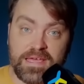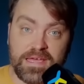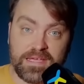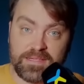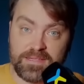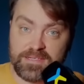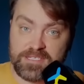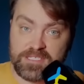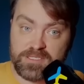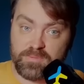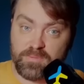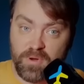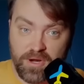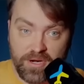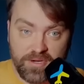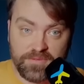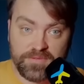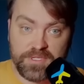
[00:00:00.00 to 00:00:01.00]
at least
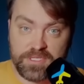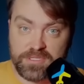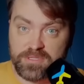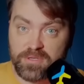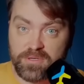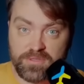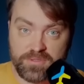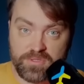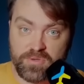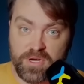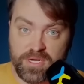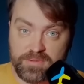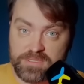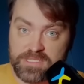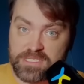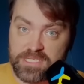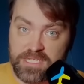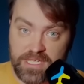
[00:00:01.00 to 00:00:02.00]
part of the Donald
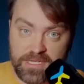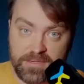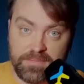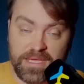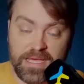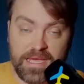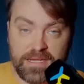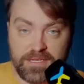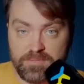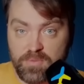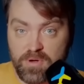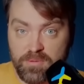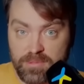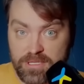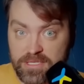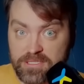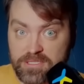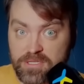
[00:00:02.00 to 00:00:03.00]
Trump's team and
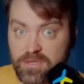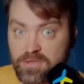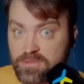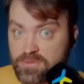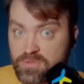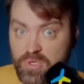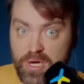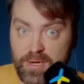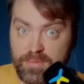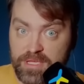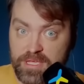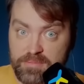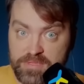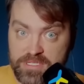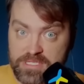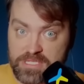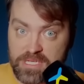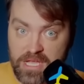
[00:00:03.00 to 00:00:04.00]
probably Donald Trump
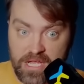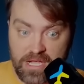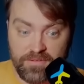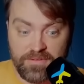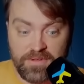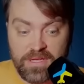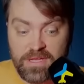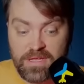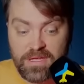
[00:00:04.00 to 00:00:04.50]
himself